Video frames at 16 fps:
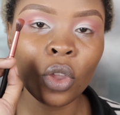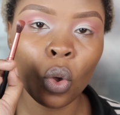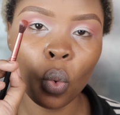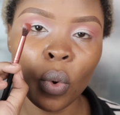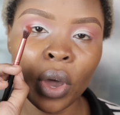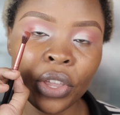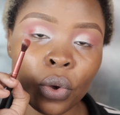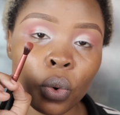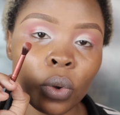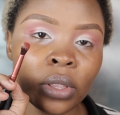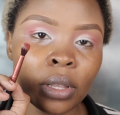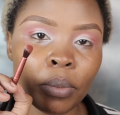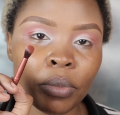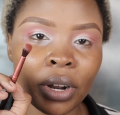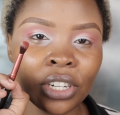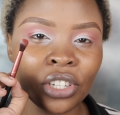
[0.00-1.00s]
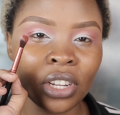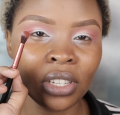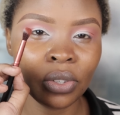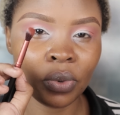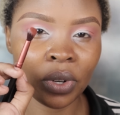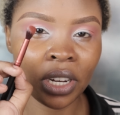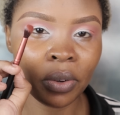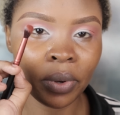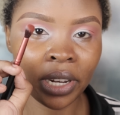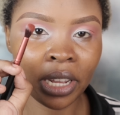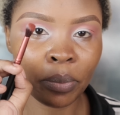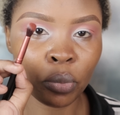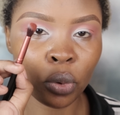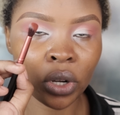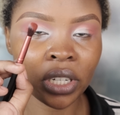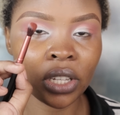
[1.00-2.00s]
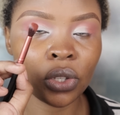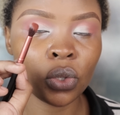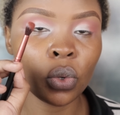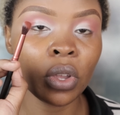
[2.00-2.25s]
Where you hold the brush is really important.